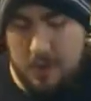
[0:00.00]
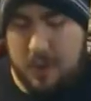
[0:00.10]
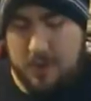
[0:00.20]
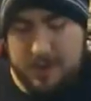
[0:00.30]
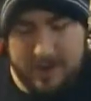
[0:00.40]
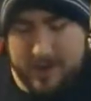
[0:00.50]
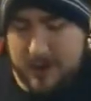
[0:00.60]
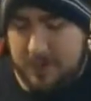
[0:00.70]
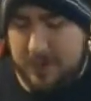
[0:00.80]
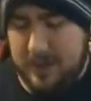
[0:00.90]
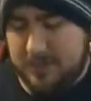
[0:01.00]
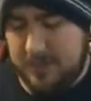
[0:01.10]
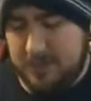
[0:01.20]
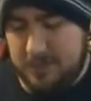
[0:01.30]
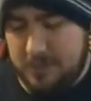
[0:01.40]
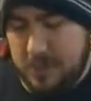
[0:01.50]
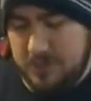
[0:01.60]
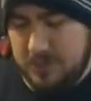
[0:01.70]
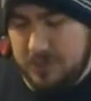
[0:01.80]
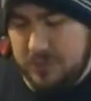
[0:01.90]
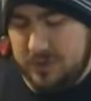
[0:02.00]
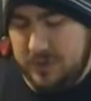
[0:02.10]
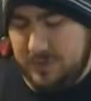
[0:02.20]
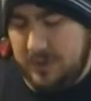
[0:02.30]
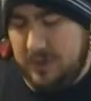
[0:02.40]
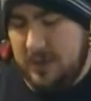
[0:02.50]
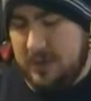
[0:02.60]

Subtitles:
Alright, now we got some promotional stuff here.